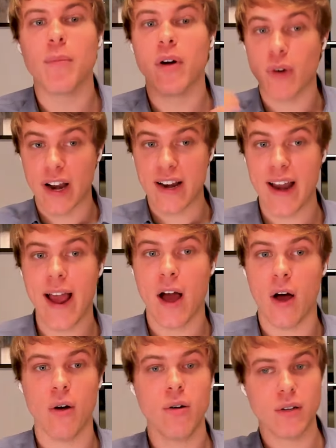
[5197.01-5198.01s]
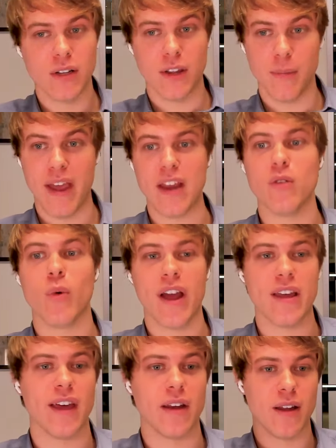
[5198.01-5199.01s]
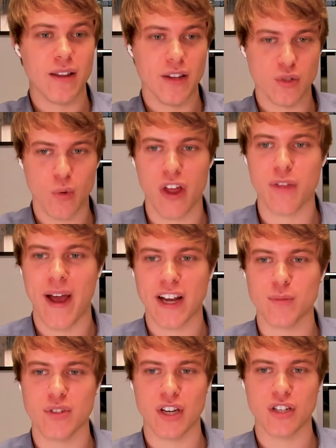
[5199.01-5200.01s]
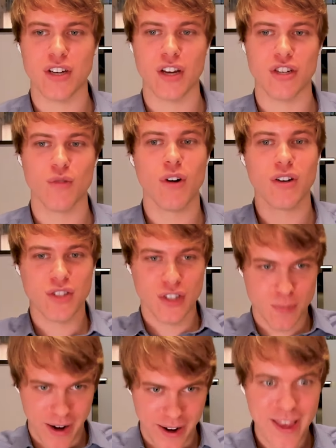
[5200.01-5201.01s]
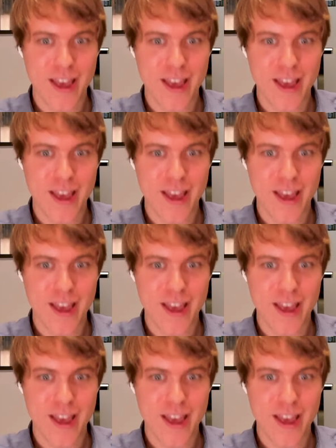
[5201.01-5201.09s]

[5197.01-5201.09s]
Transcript: But right now, the main way that this wealth maximization engine works is by